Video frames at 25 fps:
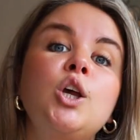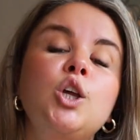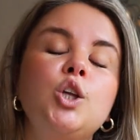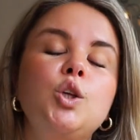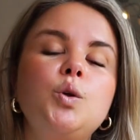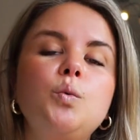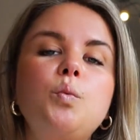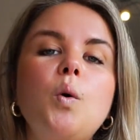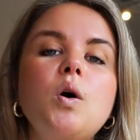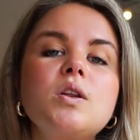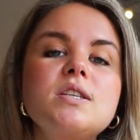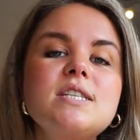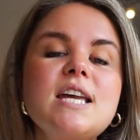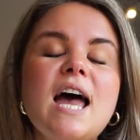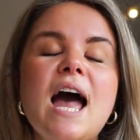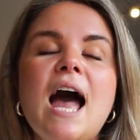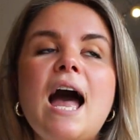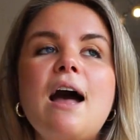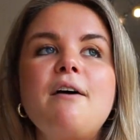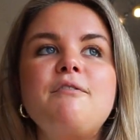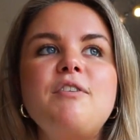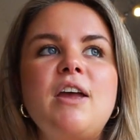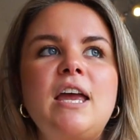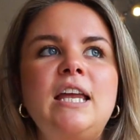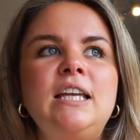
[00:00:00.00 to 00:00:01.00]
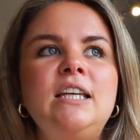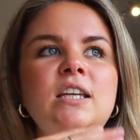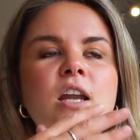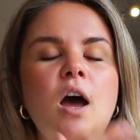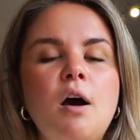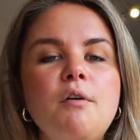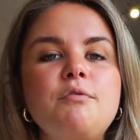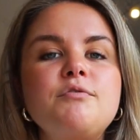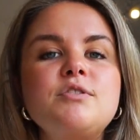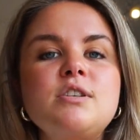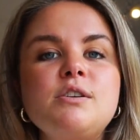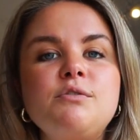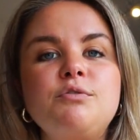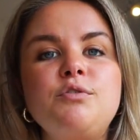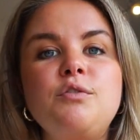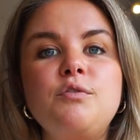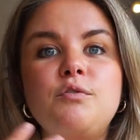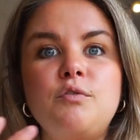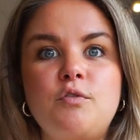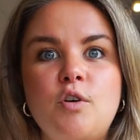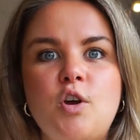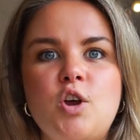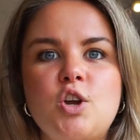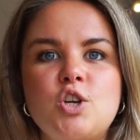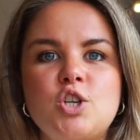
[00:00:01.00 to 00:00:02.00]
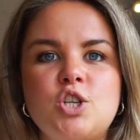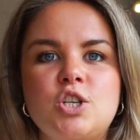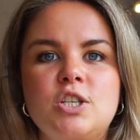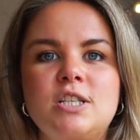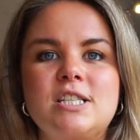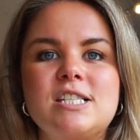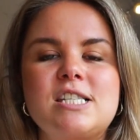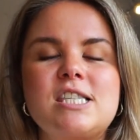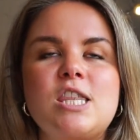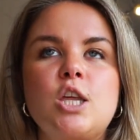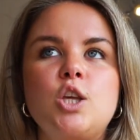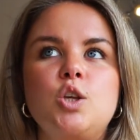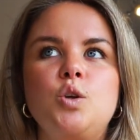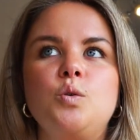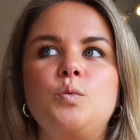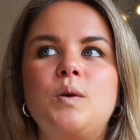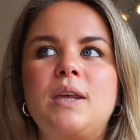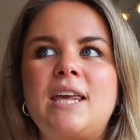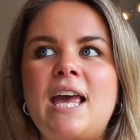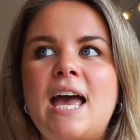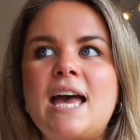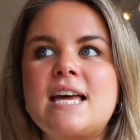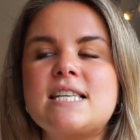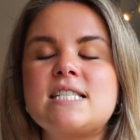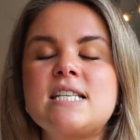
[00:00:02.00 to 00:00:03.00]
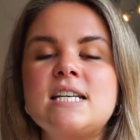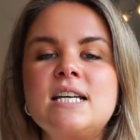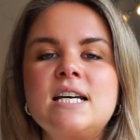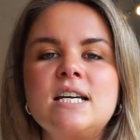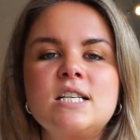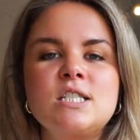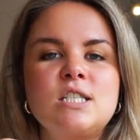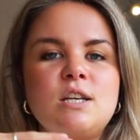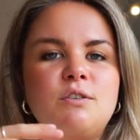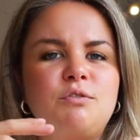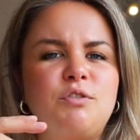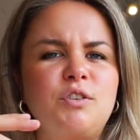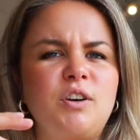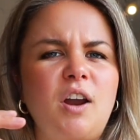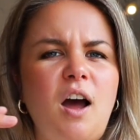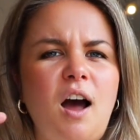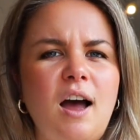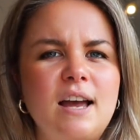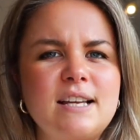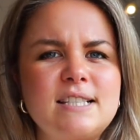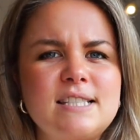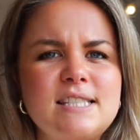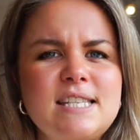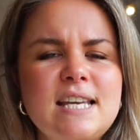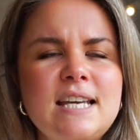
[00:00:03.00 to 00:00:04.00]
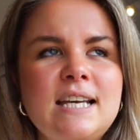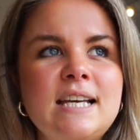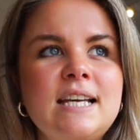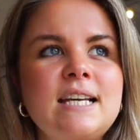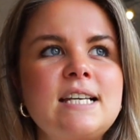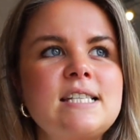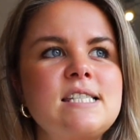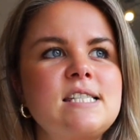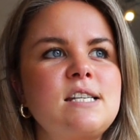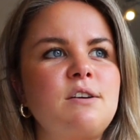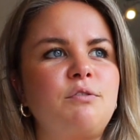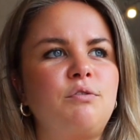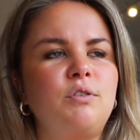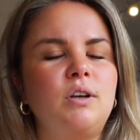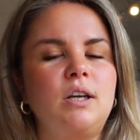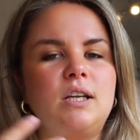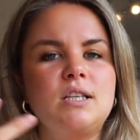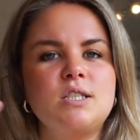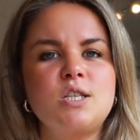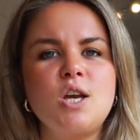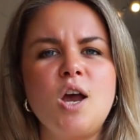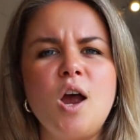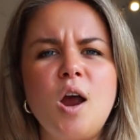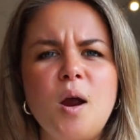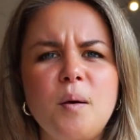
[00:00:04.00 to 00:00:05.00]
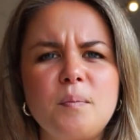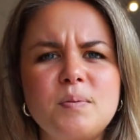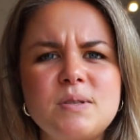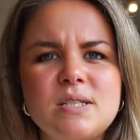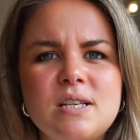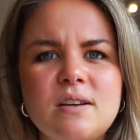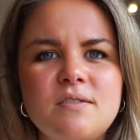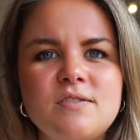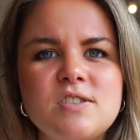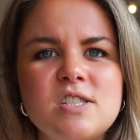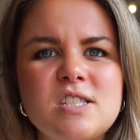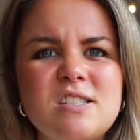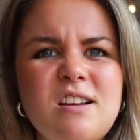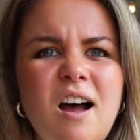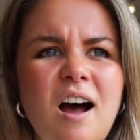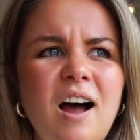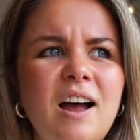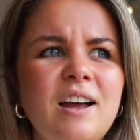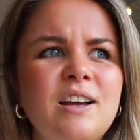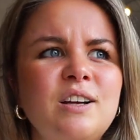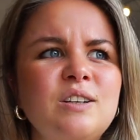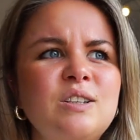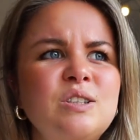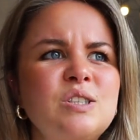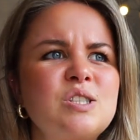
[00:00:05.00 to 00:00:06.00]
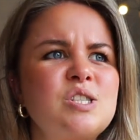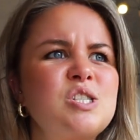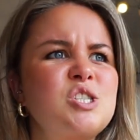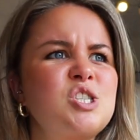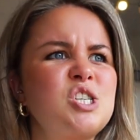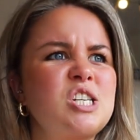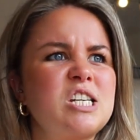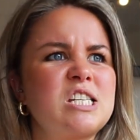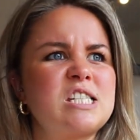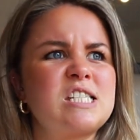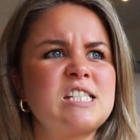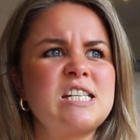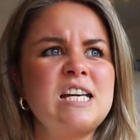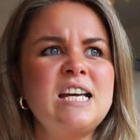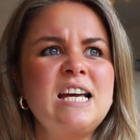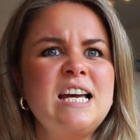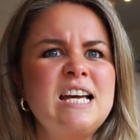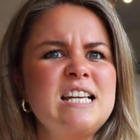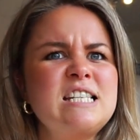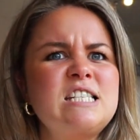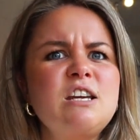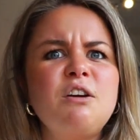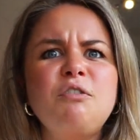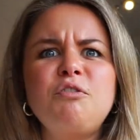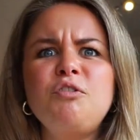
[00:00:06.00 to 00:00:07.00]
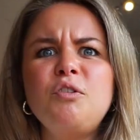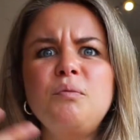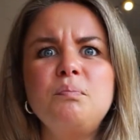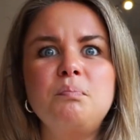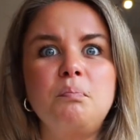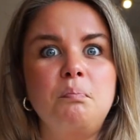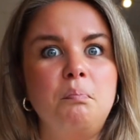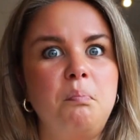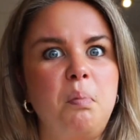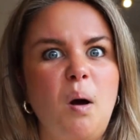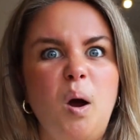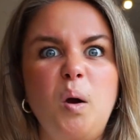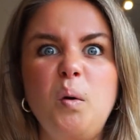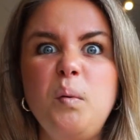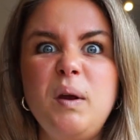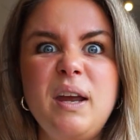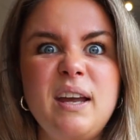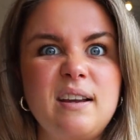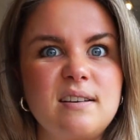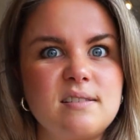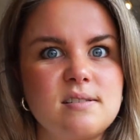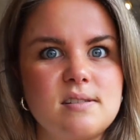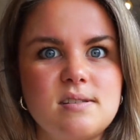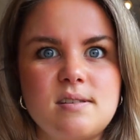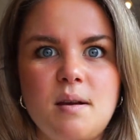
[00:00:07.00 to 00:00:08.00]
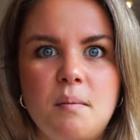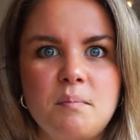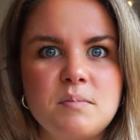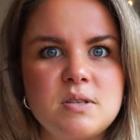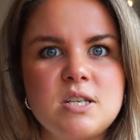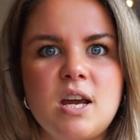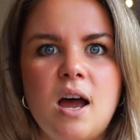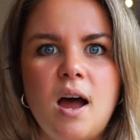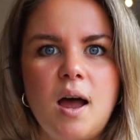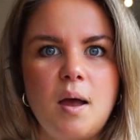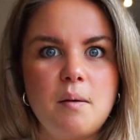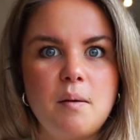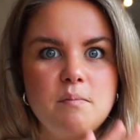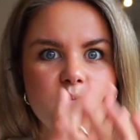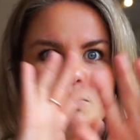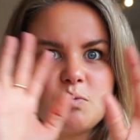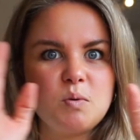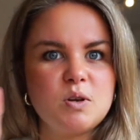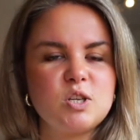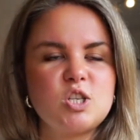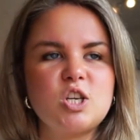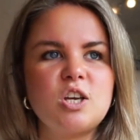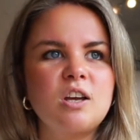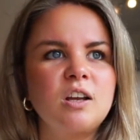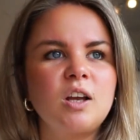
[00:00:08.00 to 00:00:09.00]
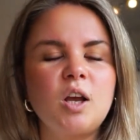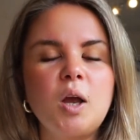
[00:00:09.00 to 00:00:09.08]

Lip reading: You want to have enough different versions that you get different ideas, different interpretive styles, just different bowings sometimes, which can